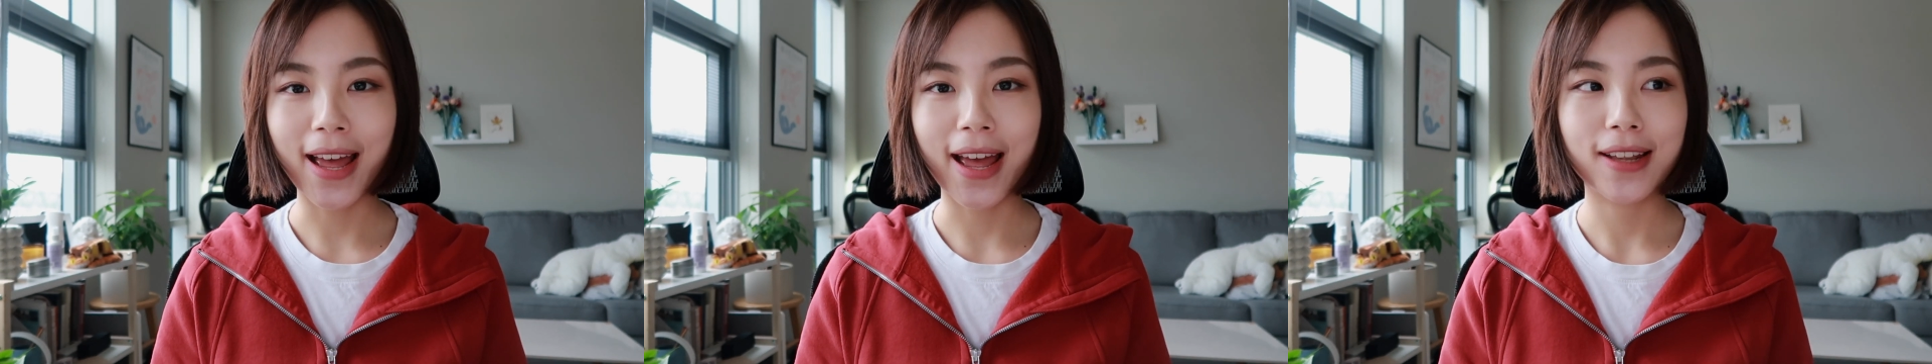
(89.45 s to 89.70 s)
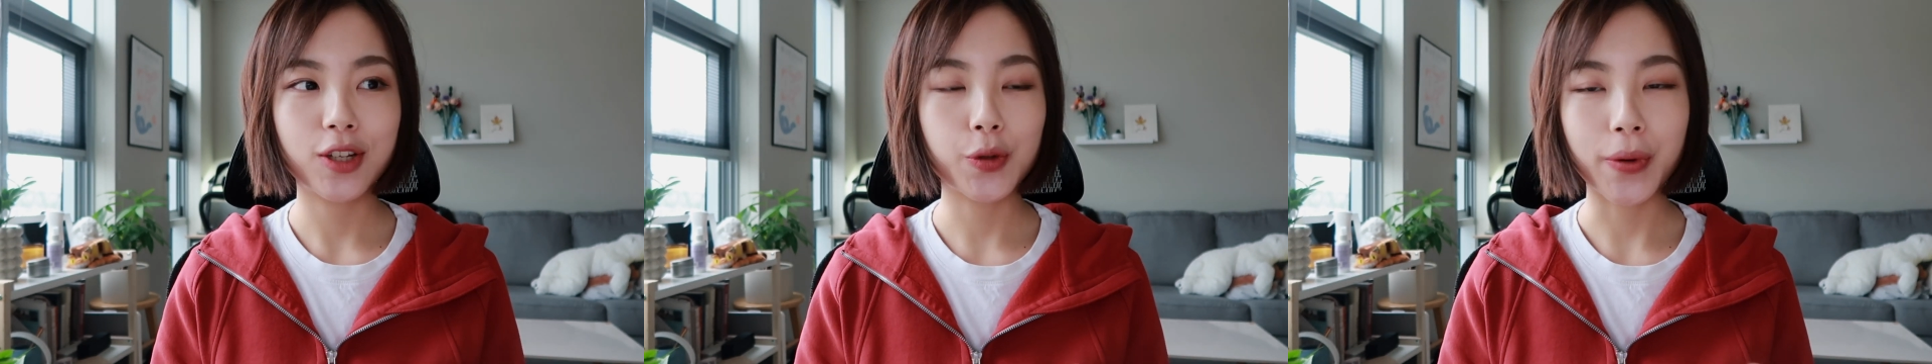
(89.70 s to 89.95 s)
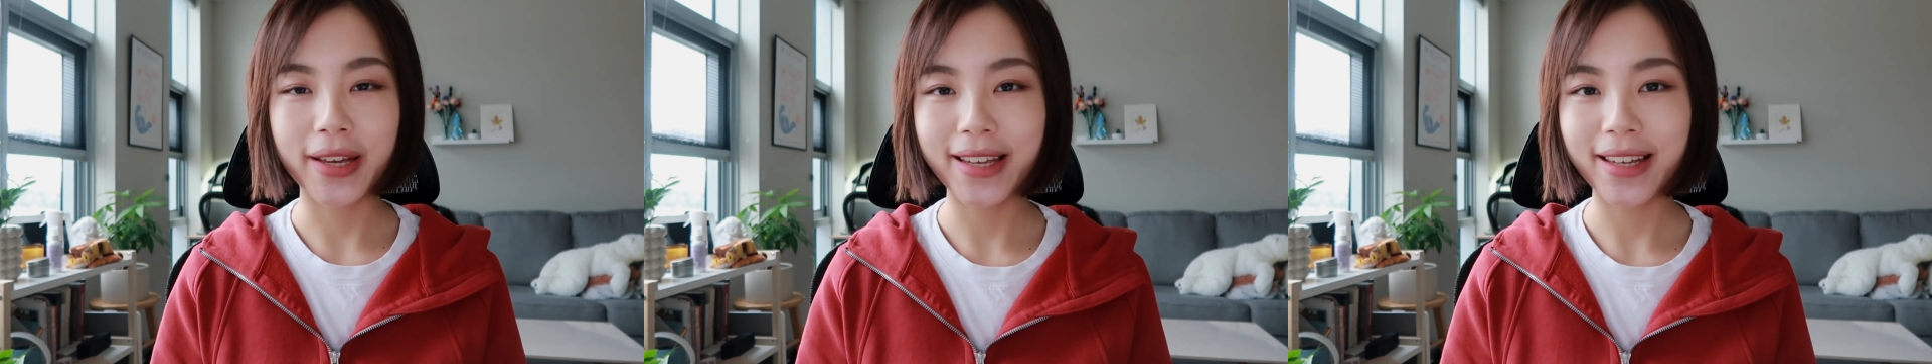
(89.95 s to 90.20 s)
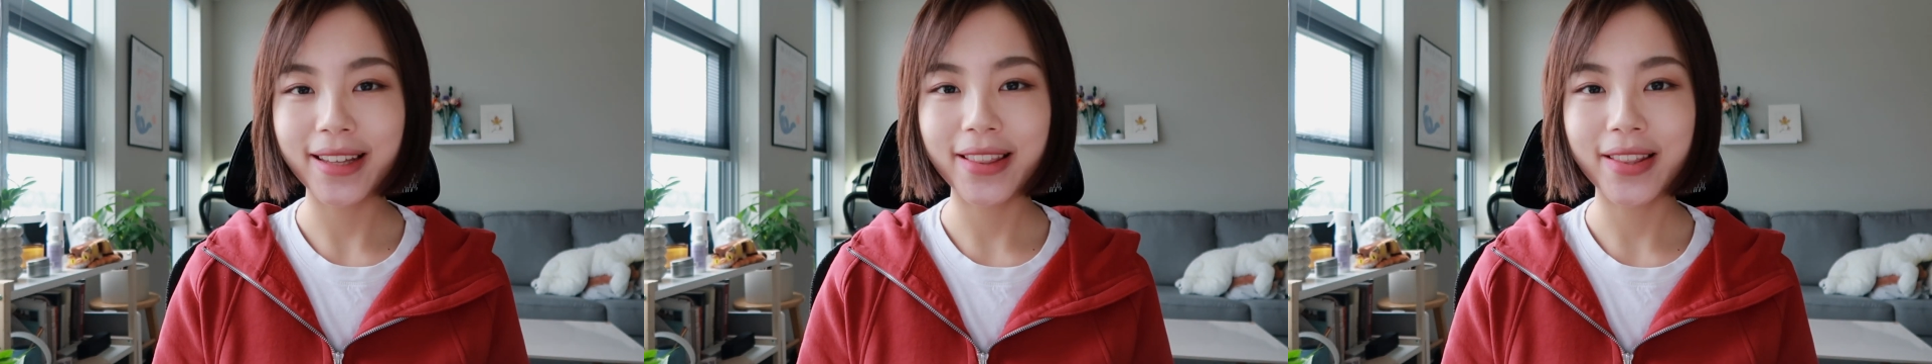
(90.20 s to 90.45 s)
and
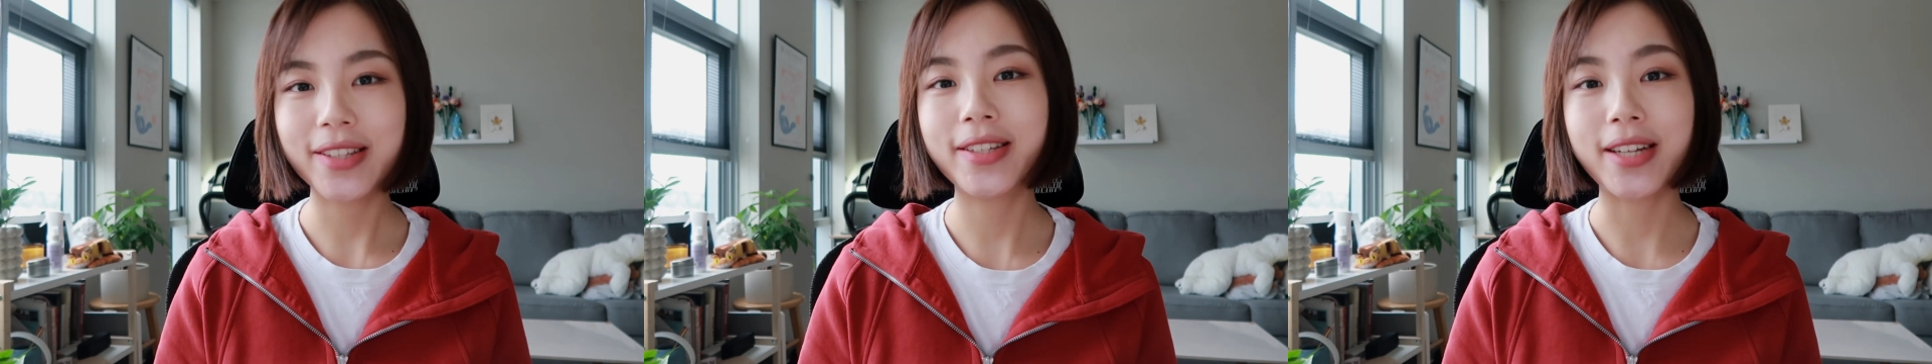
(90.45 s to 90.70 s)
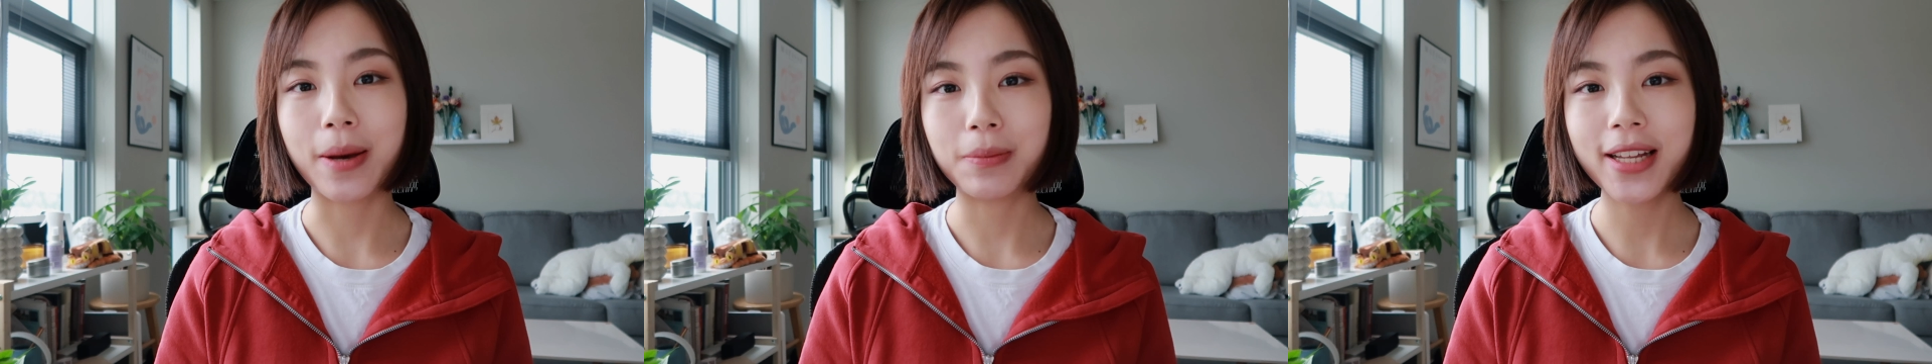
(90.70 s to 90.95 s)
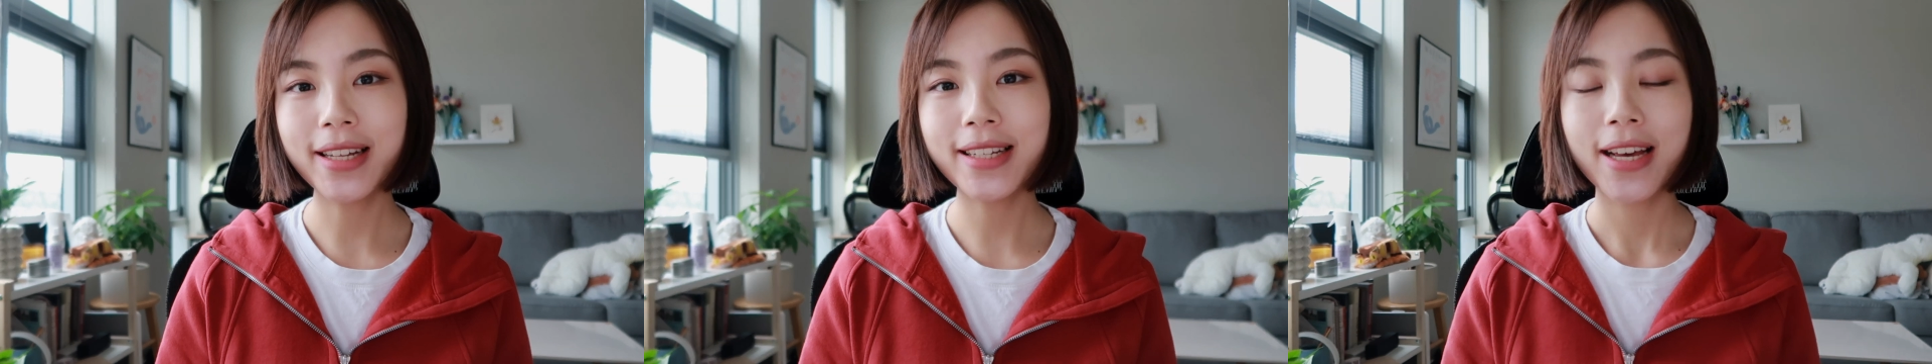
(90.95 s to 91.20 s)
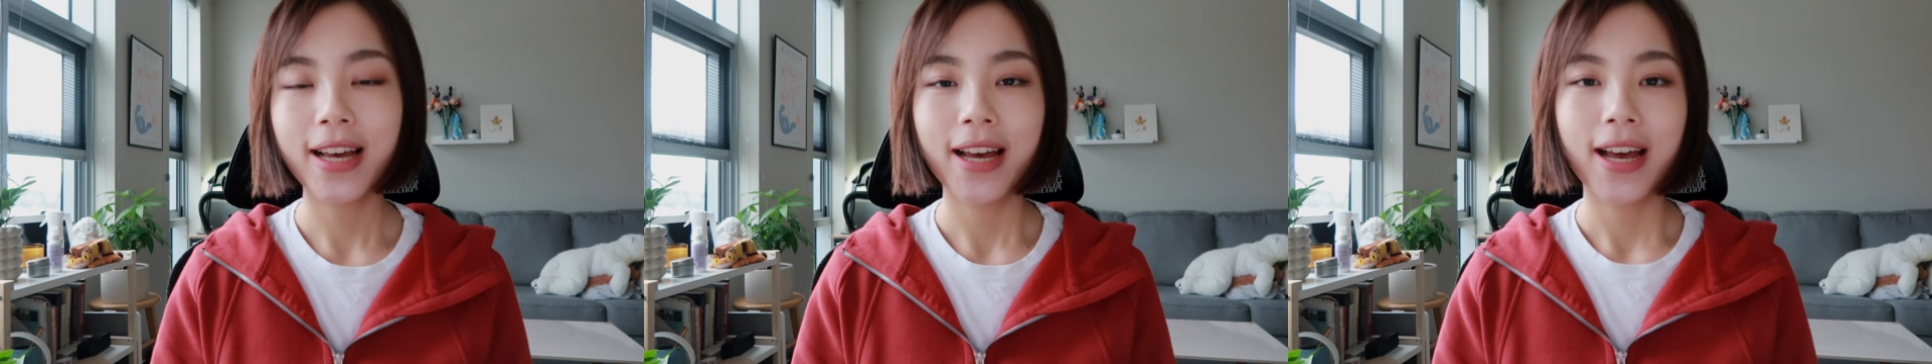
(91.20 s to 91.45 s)
tweaking this template,